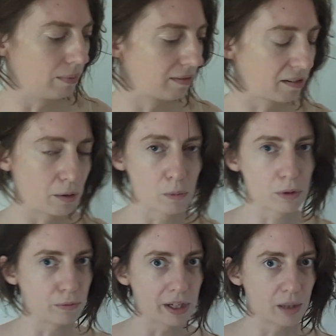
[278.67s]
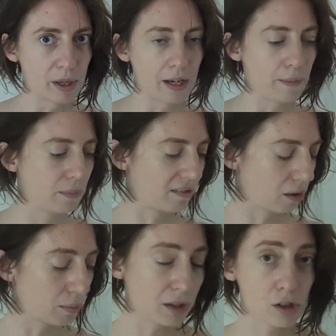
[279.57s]
So I wouldn't recommend that.
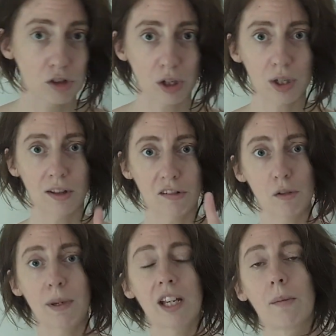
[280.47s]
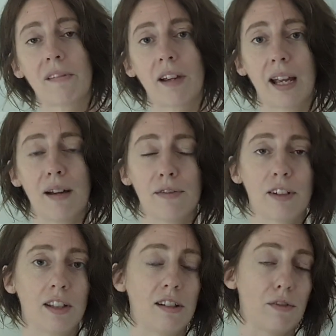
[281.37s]
So I'm going to show you the two pickups I have
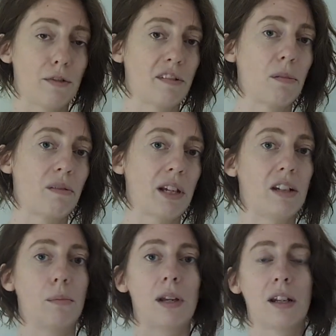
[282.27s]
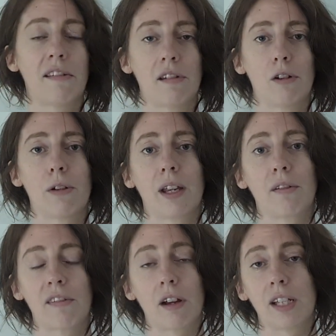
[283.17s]
and the difference between them and the
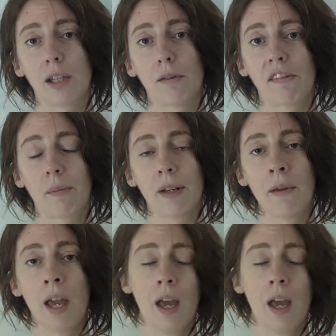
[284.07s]
scenarios that I use them in.